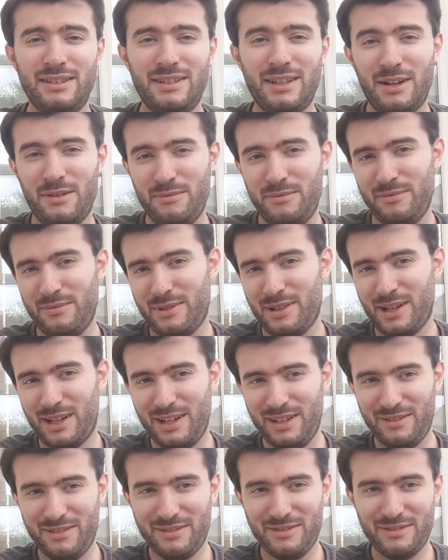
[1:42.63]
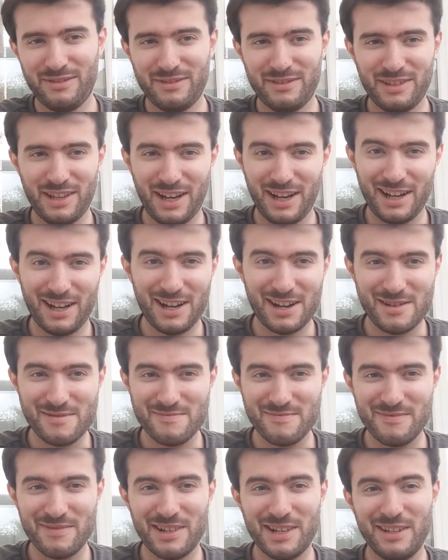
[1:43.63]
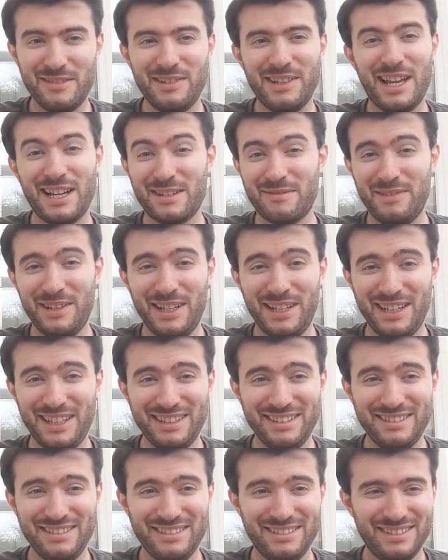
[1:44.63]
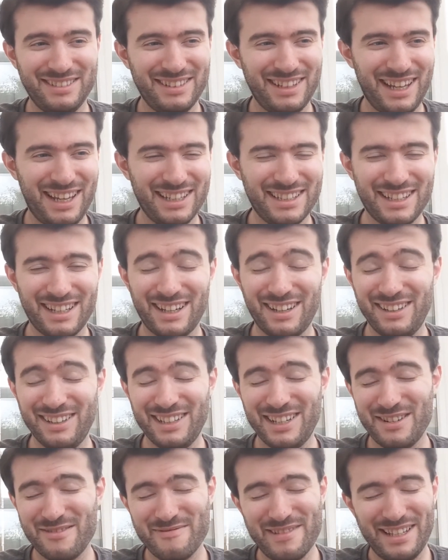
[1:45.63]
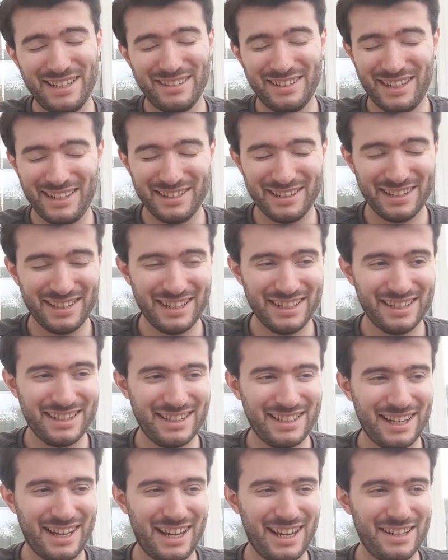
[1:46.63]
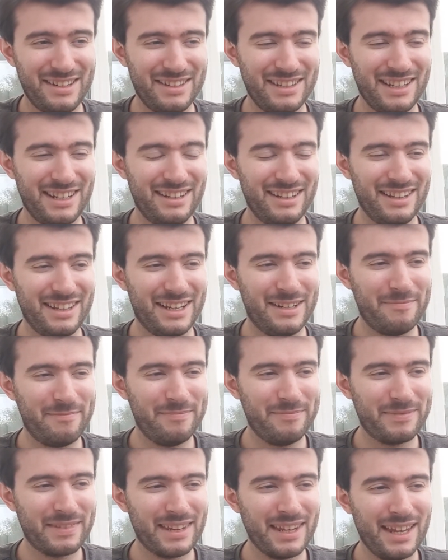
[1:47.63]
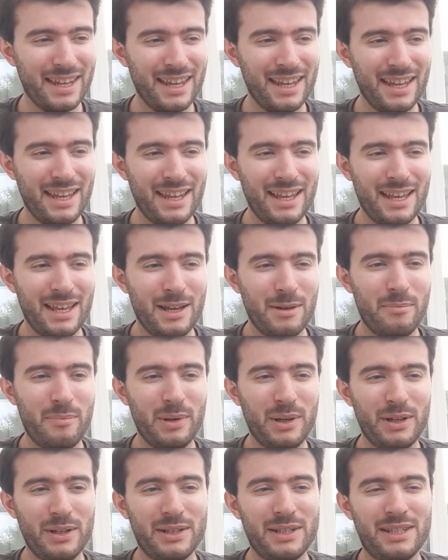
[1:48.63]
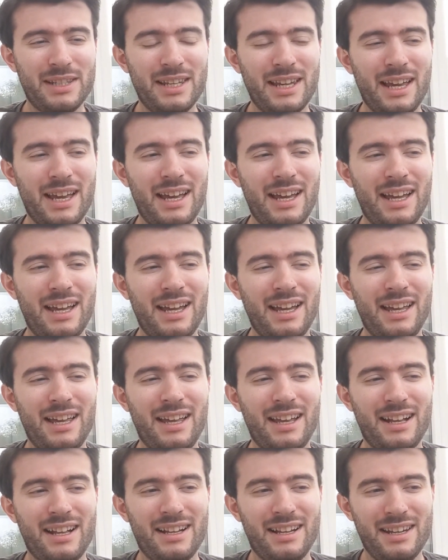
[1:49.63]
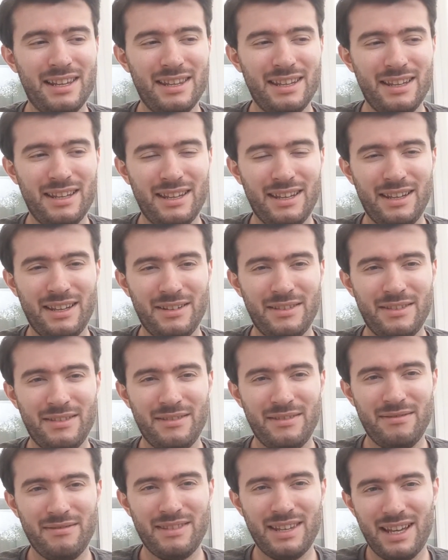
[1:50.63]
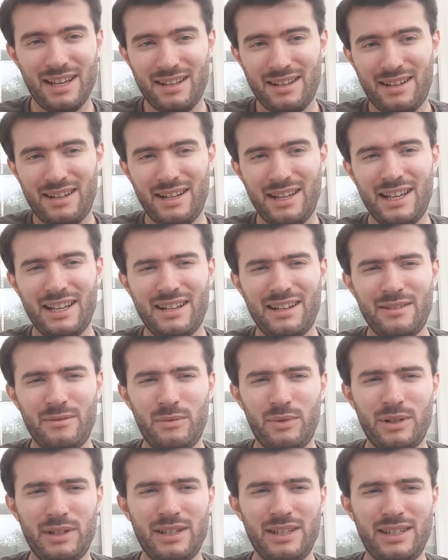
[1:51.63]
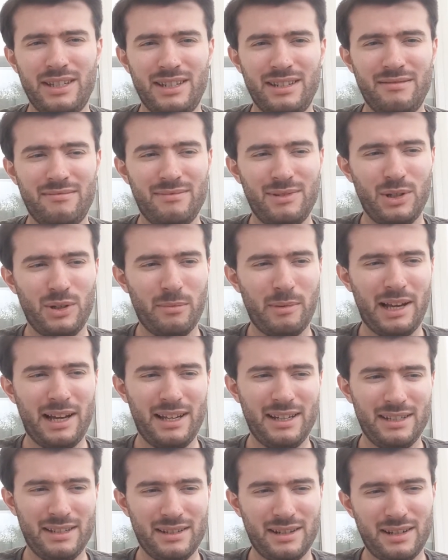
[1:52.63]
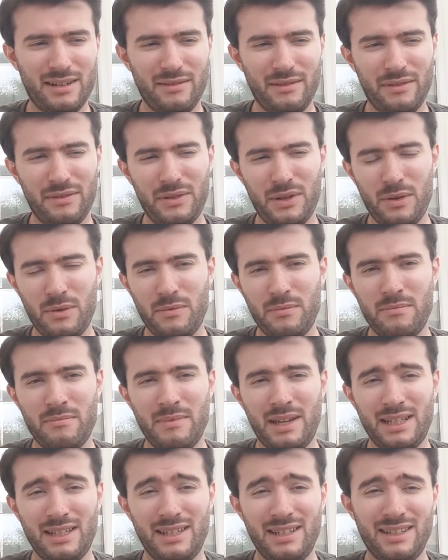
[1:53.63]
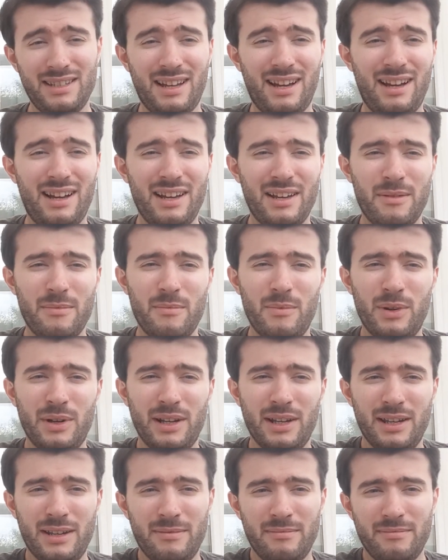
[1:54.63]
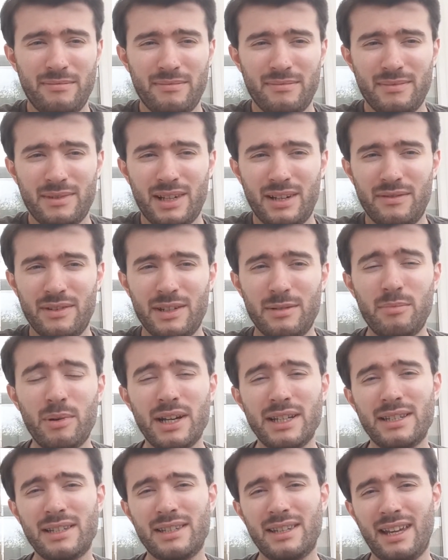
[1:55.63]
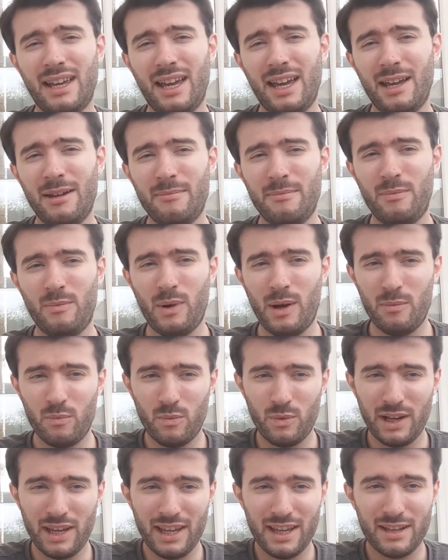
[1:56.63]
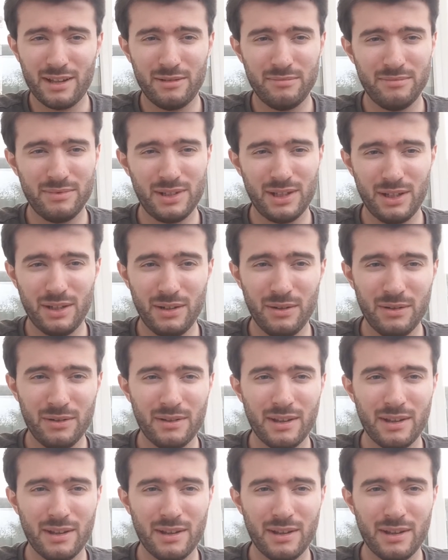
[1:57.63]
don't kind of think I'm kind of an expert in psychology or mental health. It's nothing like that. But kind of the thing that I kind of wanted to talk about is kind of a few messages that I want to kind of express when we come to